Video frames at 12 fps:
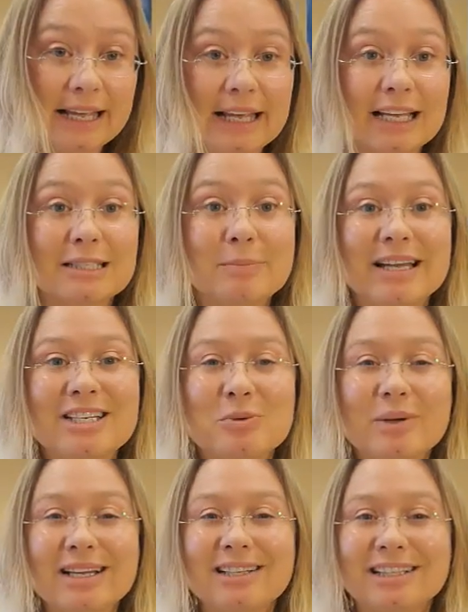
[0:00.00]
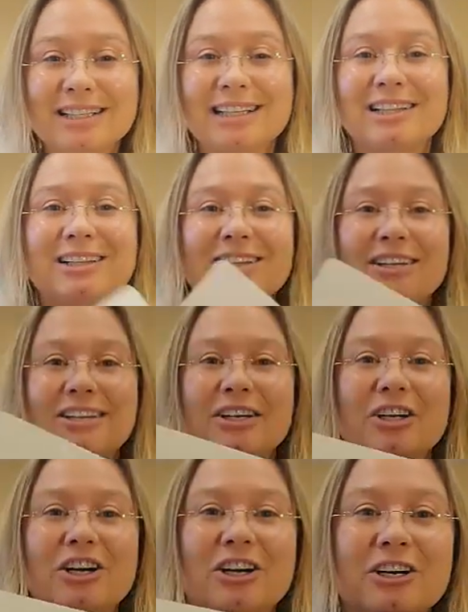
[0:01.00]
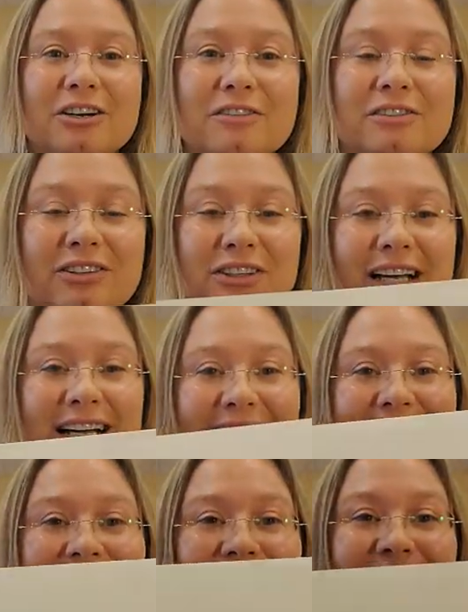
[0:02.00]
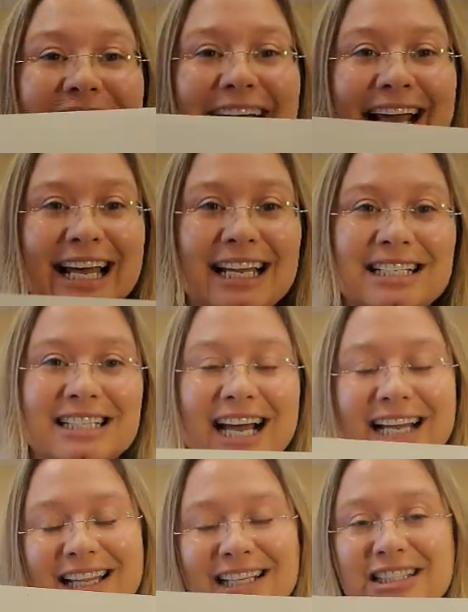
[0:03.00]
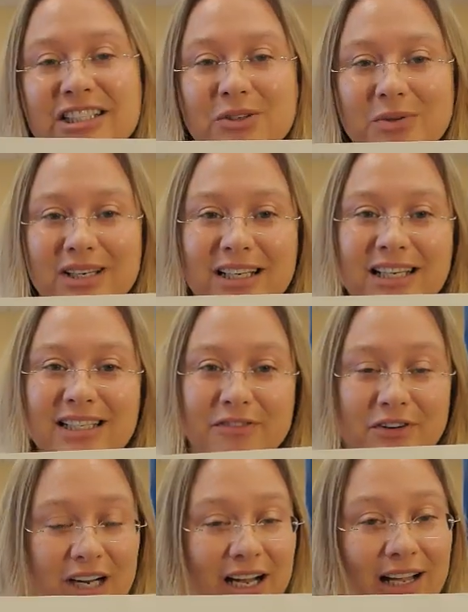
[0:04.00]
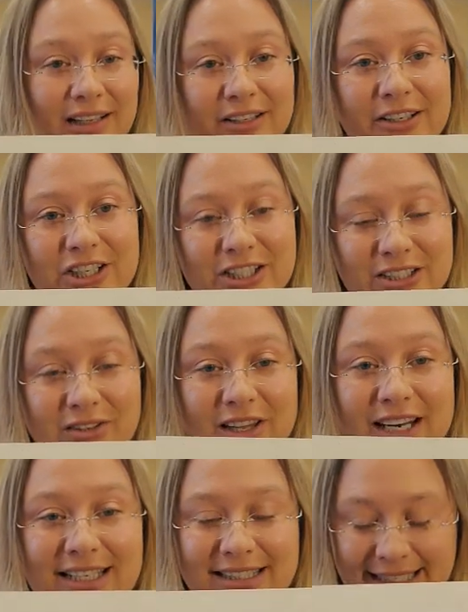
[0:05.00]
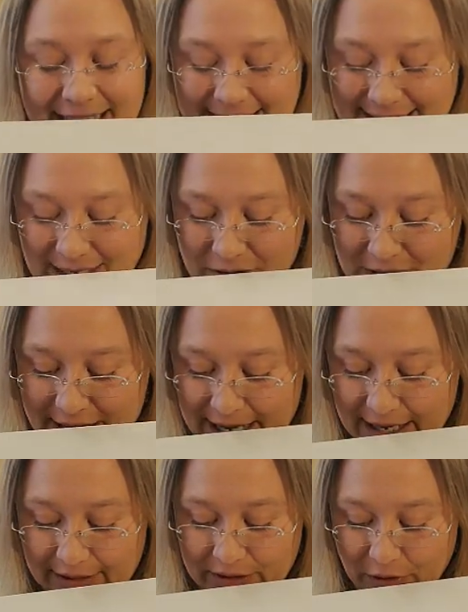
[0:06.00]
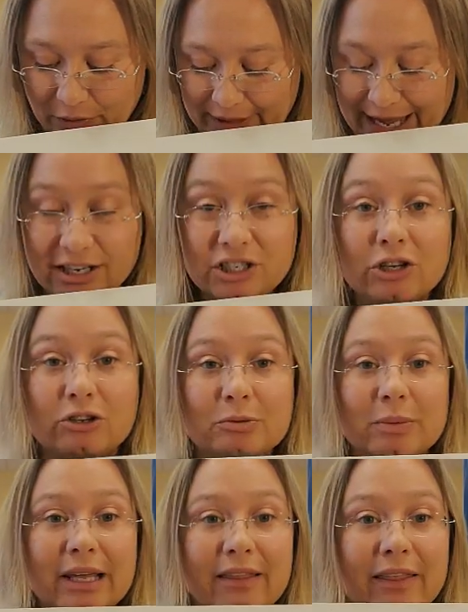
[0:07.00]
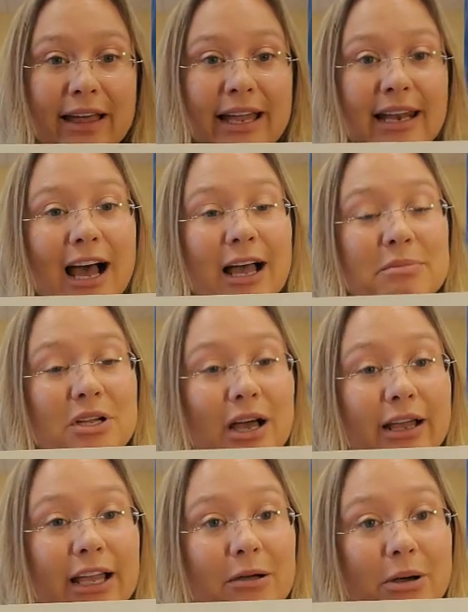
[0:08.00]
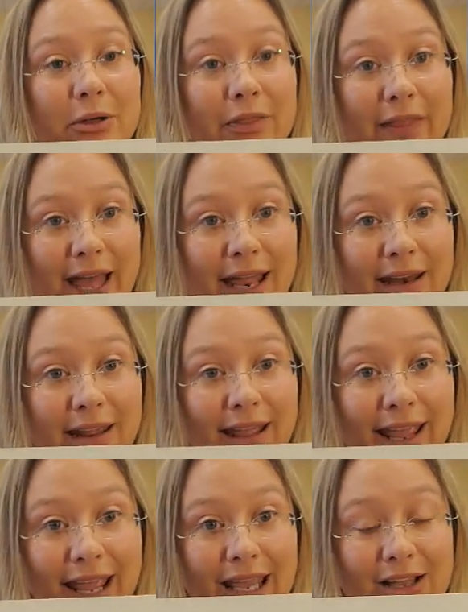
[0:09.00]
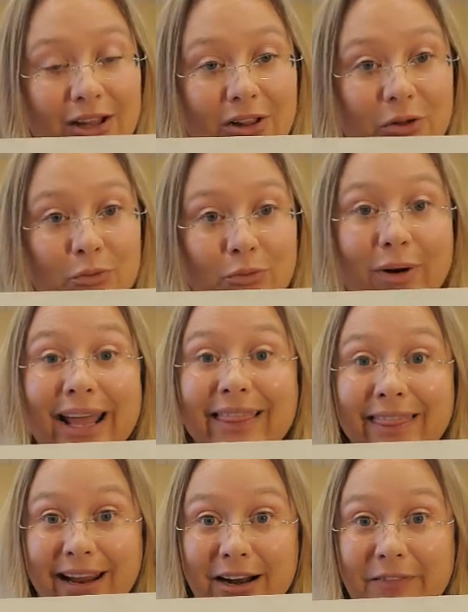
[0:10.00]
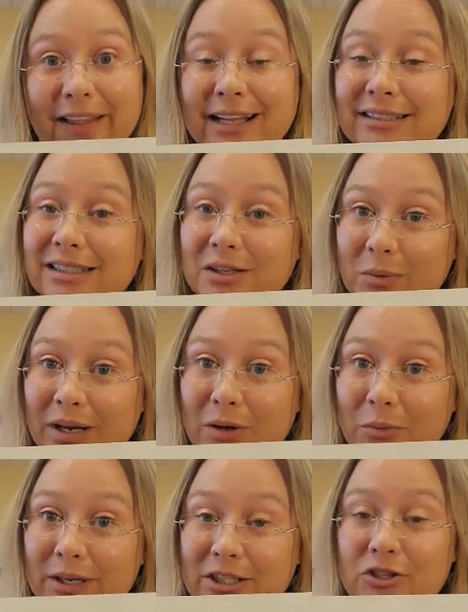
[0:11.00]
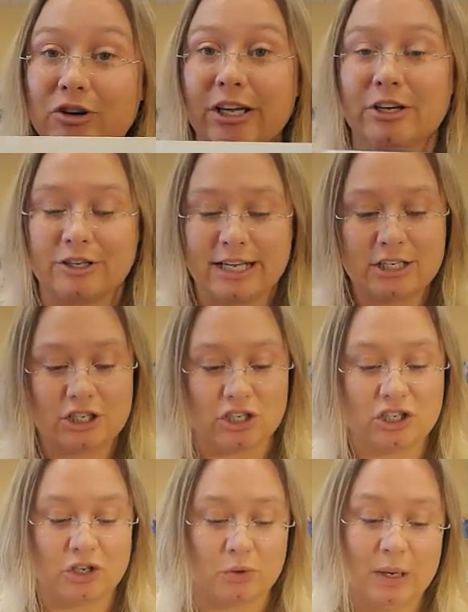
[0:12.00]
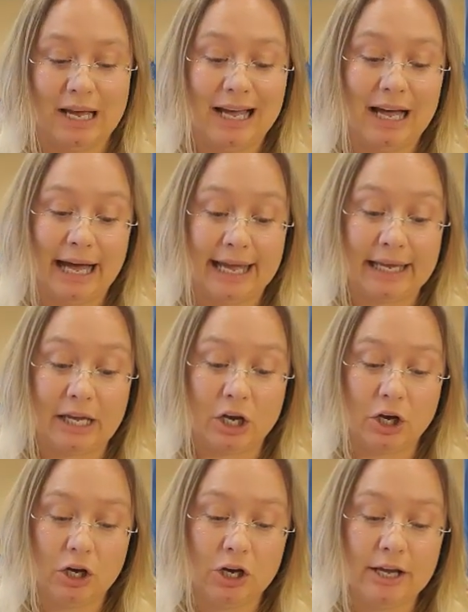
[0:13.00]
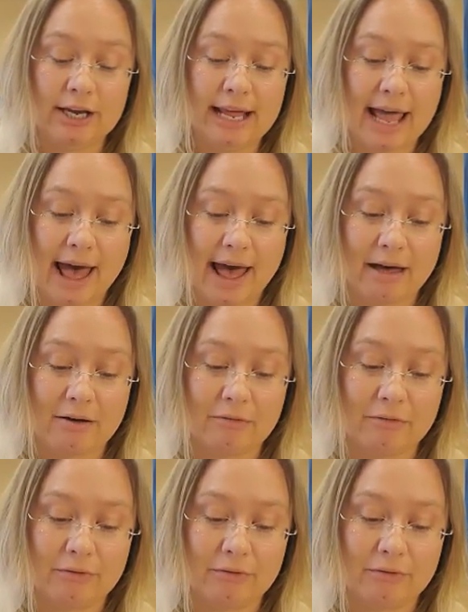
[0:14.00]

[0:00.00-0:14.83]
is by doing a little curved line. And I like to do it in a different color just so that it stands out. So that shows me that I'm talking about that angle right there. That's the one I want to draw your attention to. I could have